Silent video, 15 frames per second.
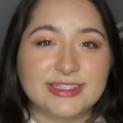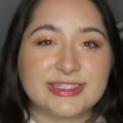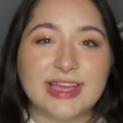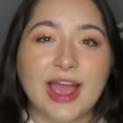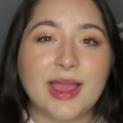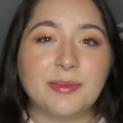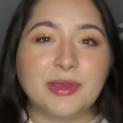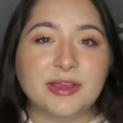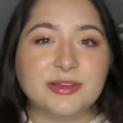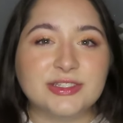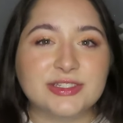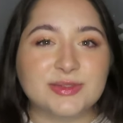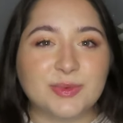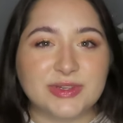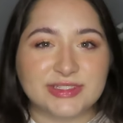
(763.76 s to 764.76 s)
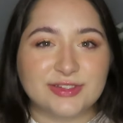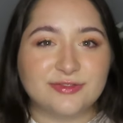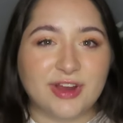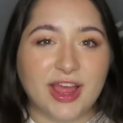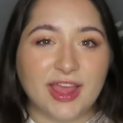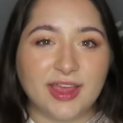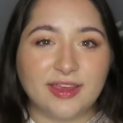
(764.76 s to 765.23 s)
timing just wasn't
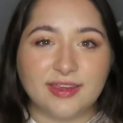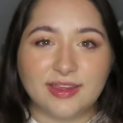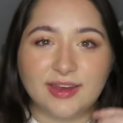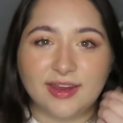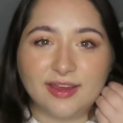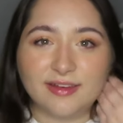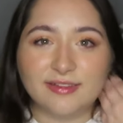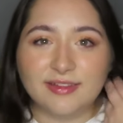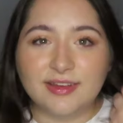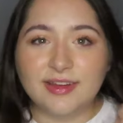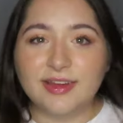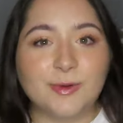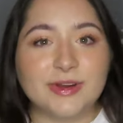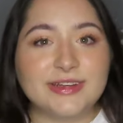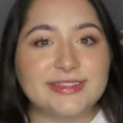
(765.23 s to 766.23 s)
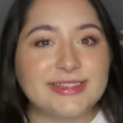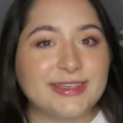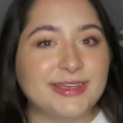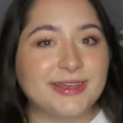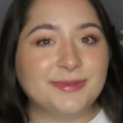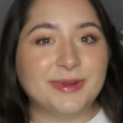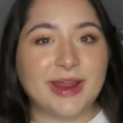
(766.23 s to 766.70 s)
right, you know? We're gonna
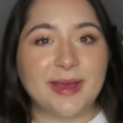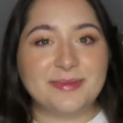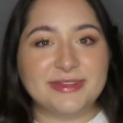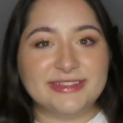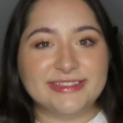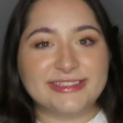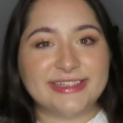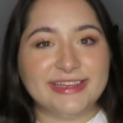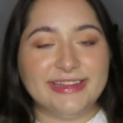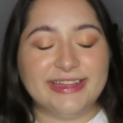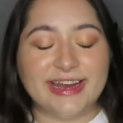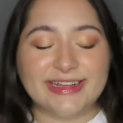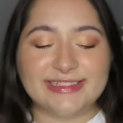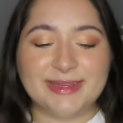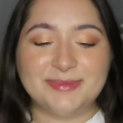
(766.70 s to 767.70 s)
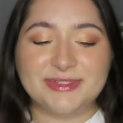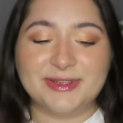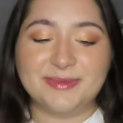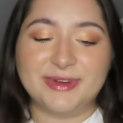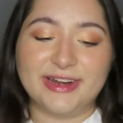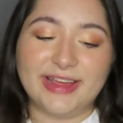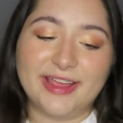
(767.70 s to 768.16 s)
see what happens in the next
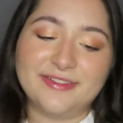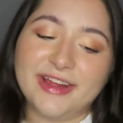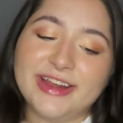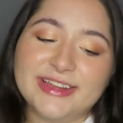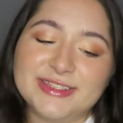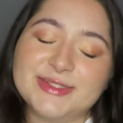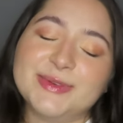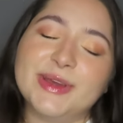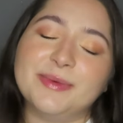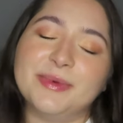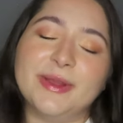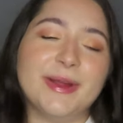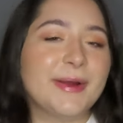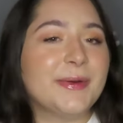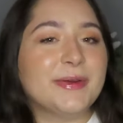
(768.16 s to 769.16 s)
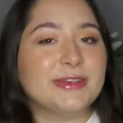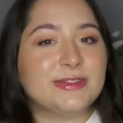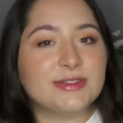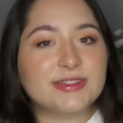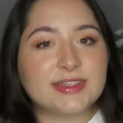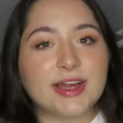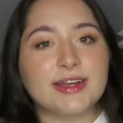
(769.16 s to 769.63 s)
episode. We're gonna get right into it, and we are going
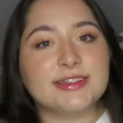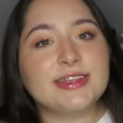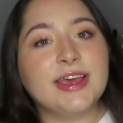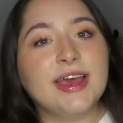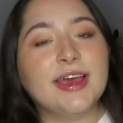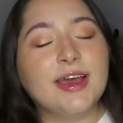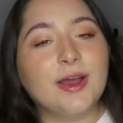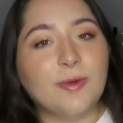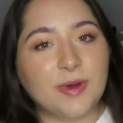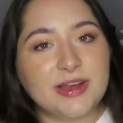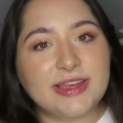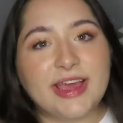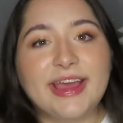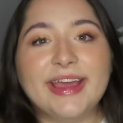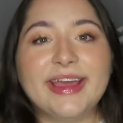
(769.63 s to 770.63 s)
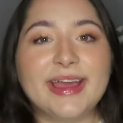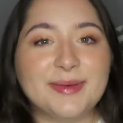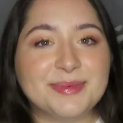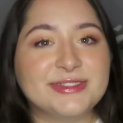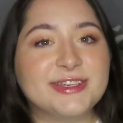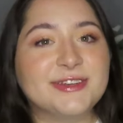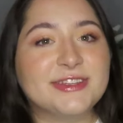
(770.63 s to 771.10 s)
to start One Day,
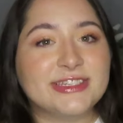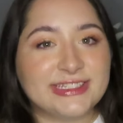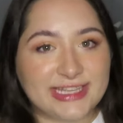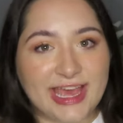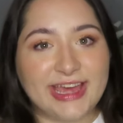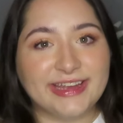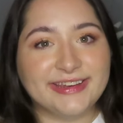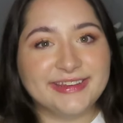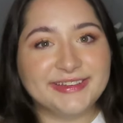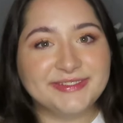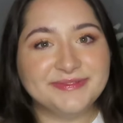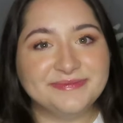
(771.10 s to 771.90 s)
episode 10.